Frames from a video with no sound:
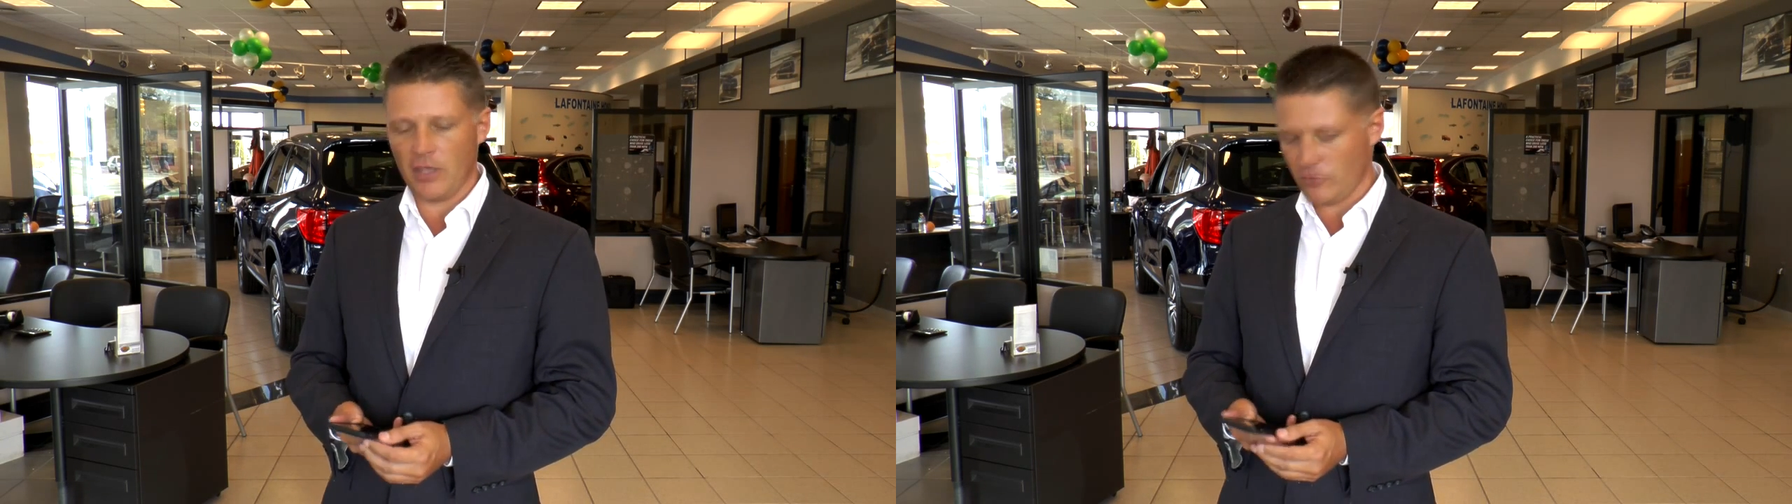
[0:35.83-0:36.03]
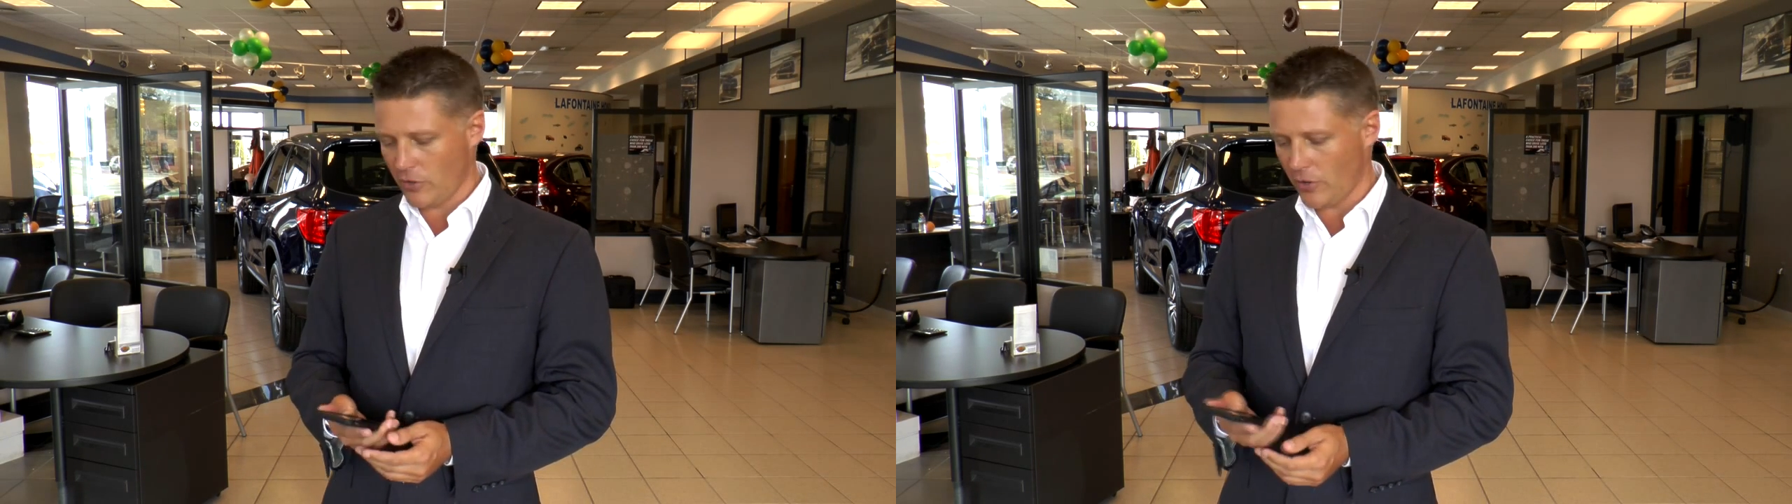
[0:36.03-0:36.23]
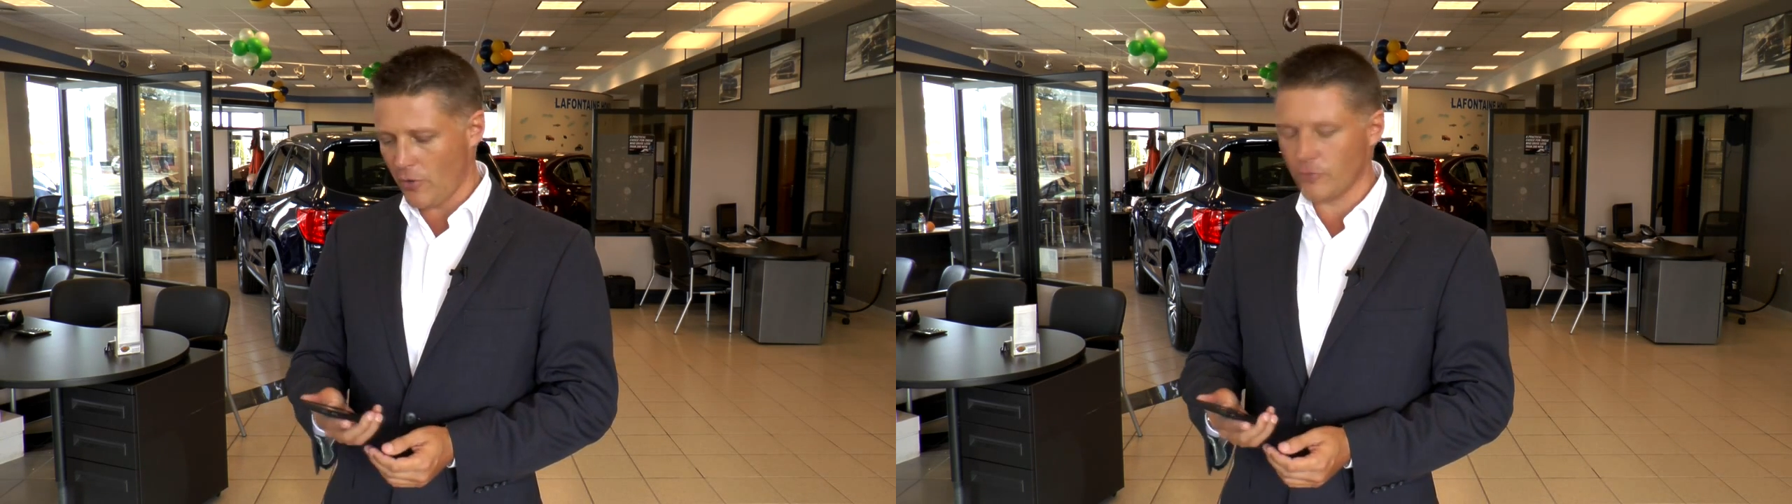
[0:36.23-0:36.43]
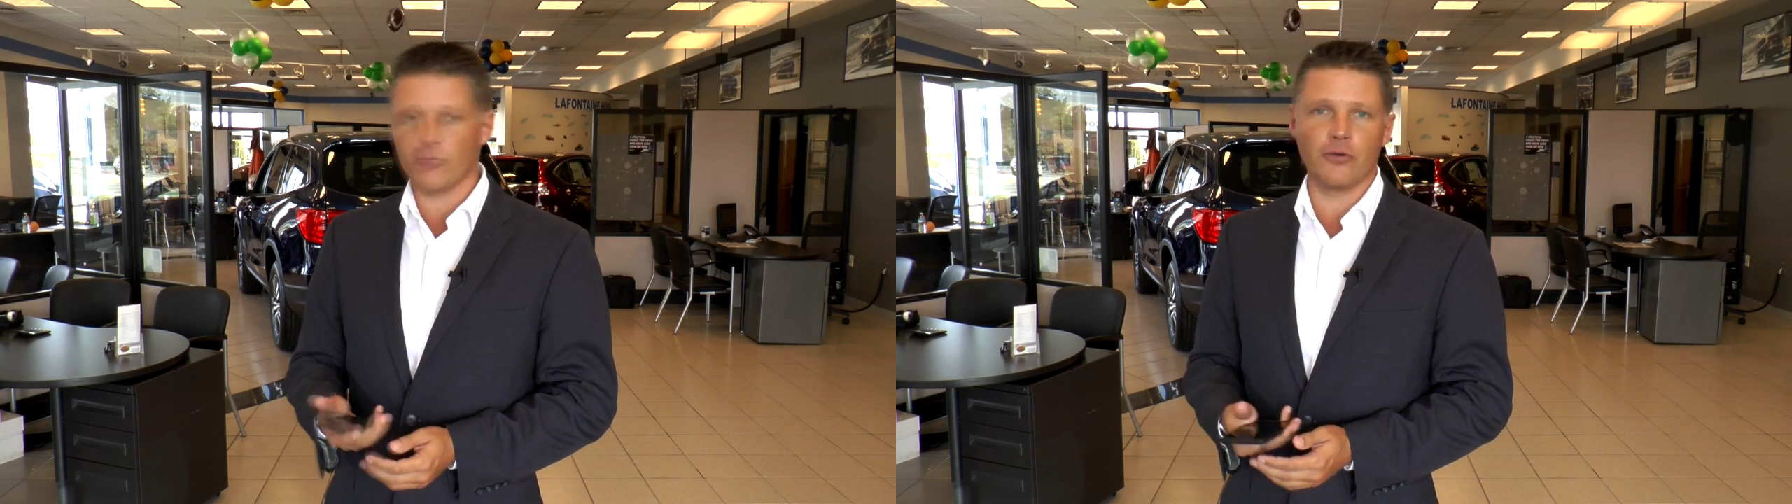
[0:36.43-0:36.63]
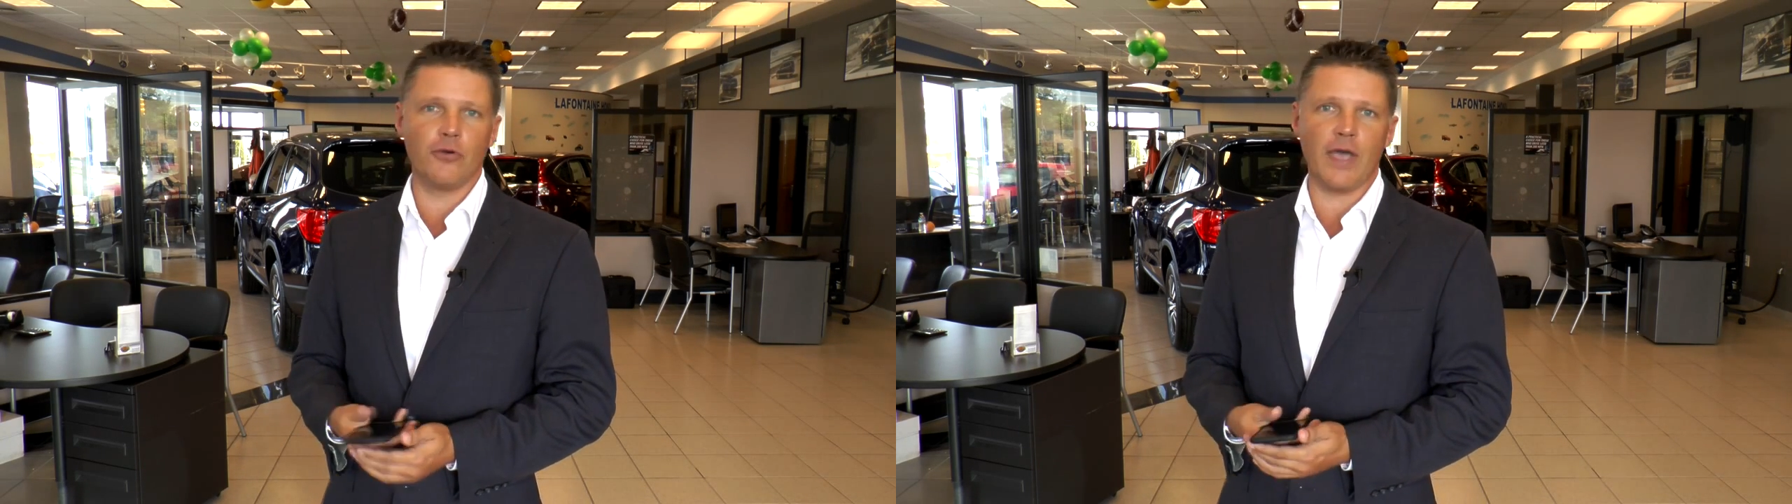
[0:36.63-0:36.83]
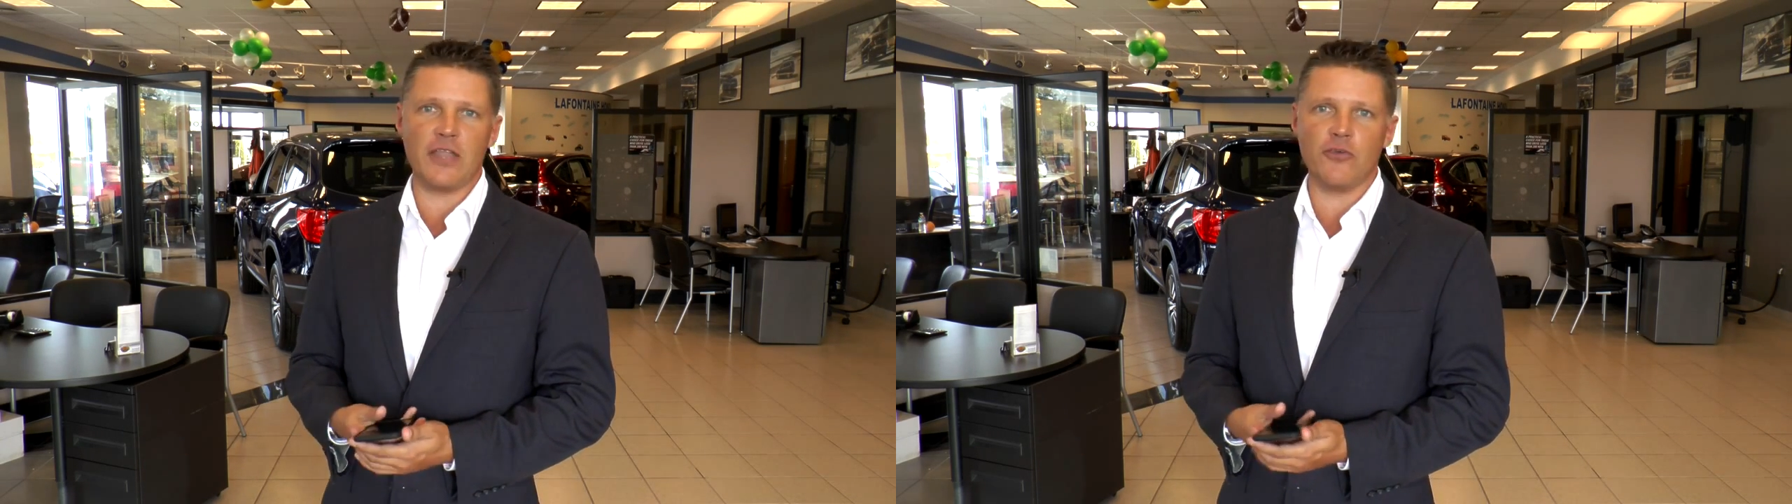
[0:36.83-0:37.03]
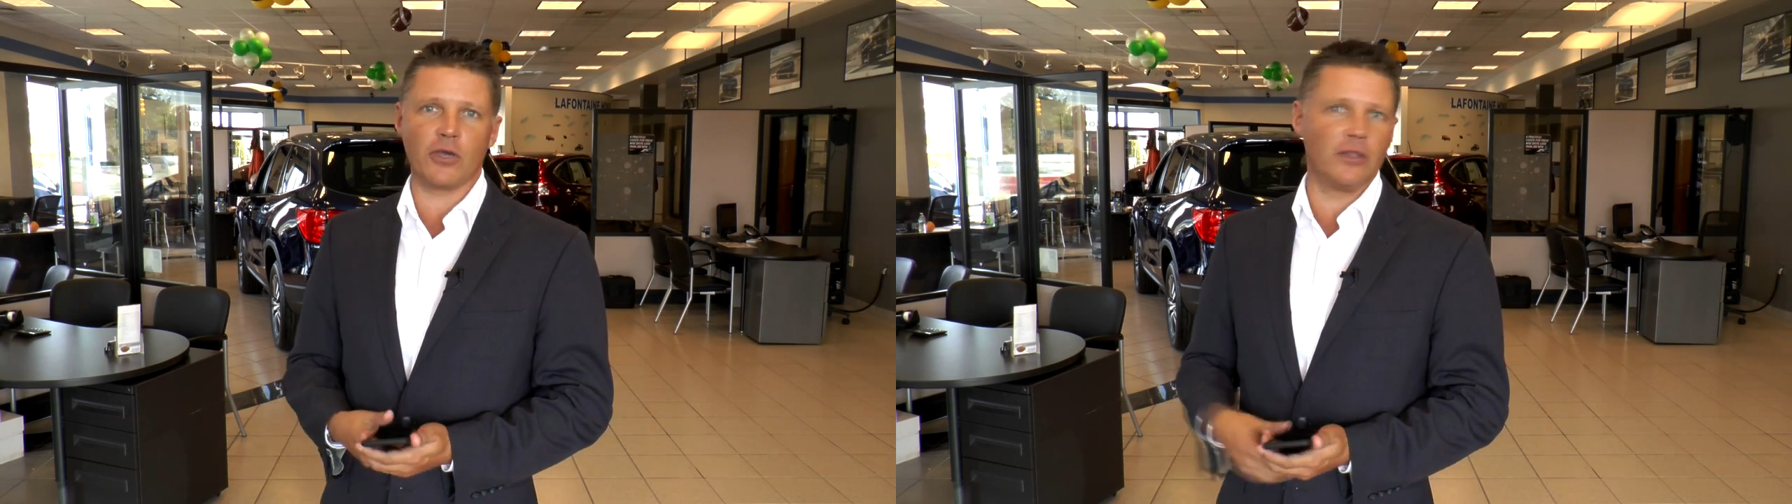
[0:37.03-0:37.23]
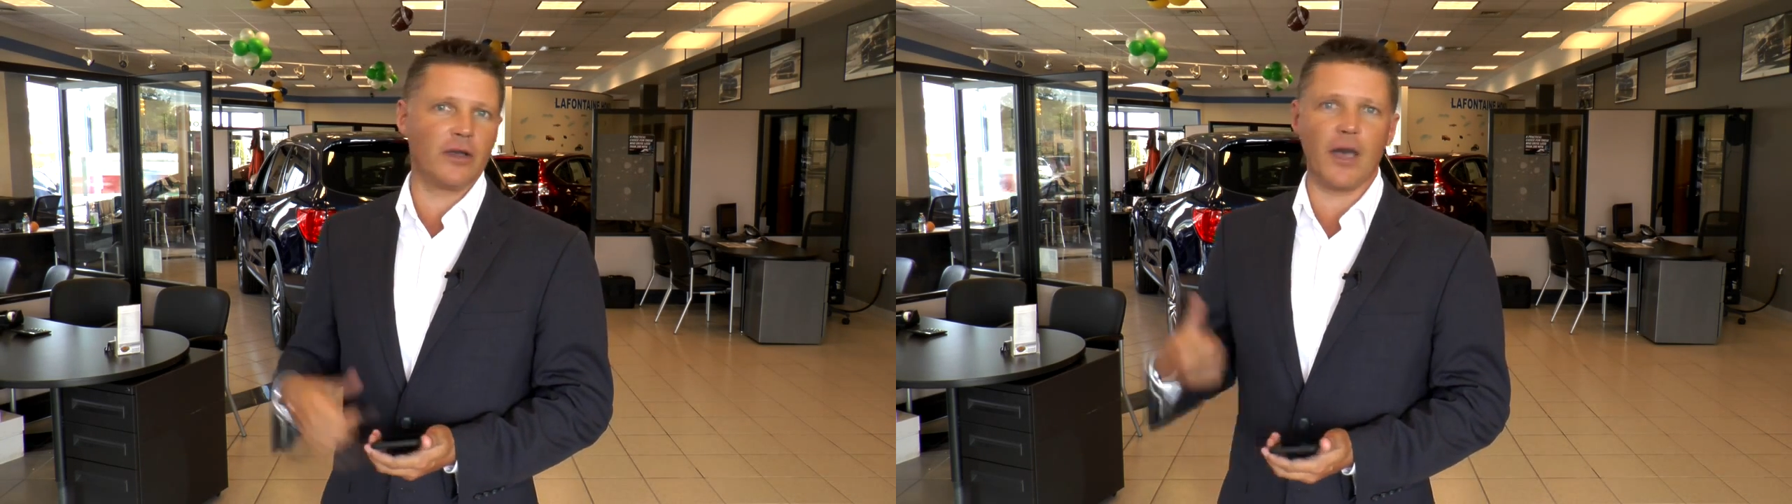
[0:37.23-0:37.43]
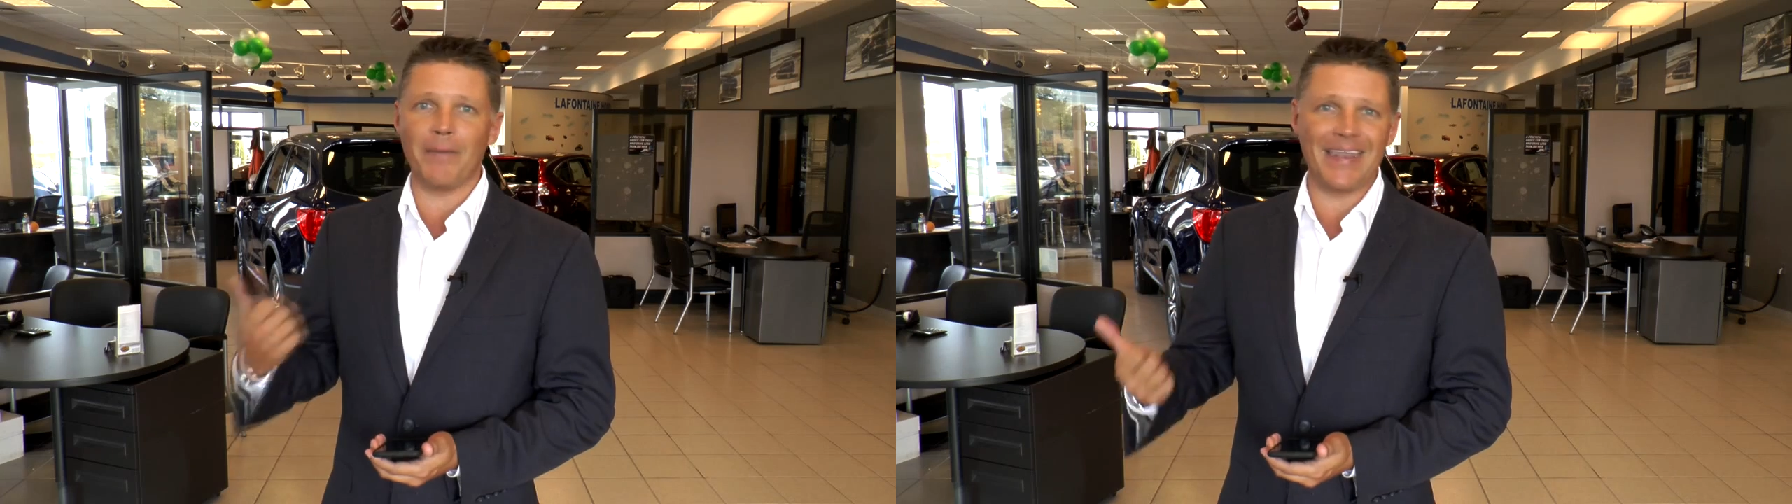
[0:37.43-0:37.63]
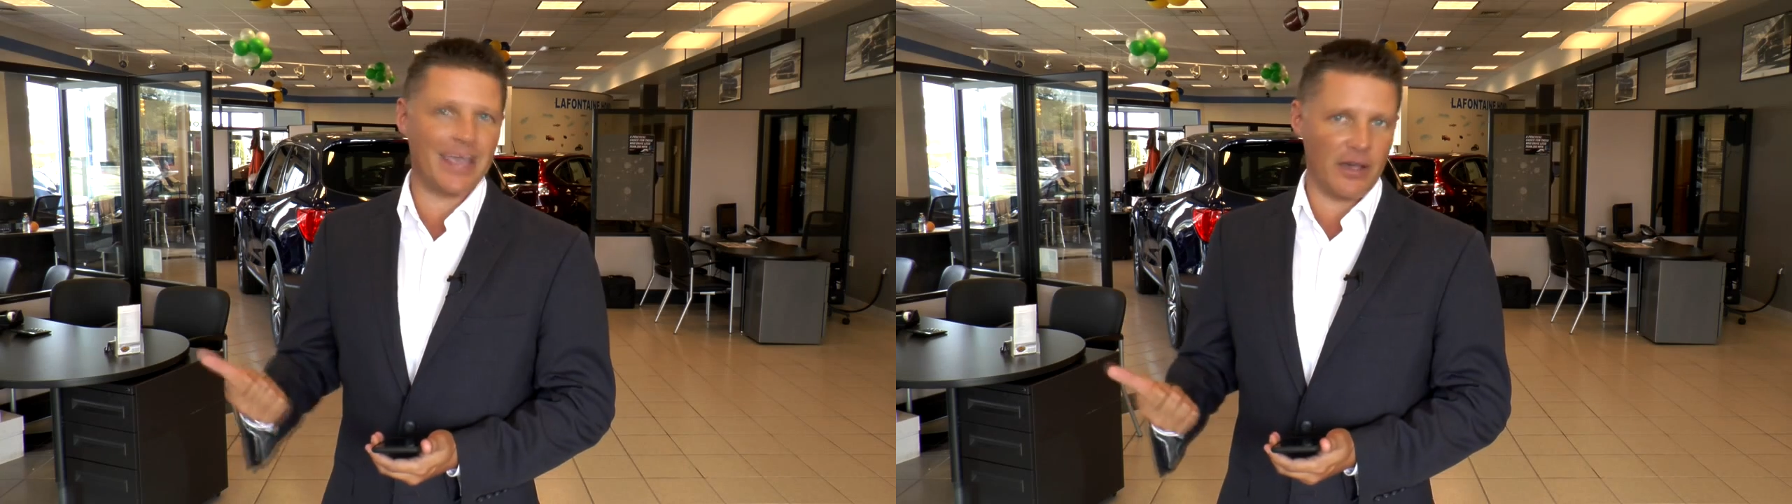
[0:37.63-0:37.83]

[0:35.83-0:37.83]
it's going to go through and you can look up any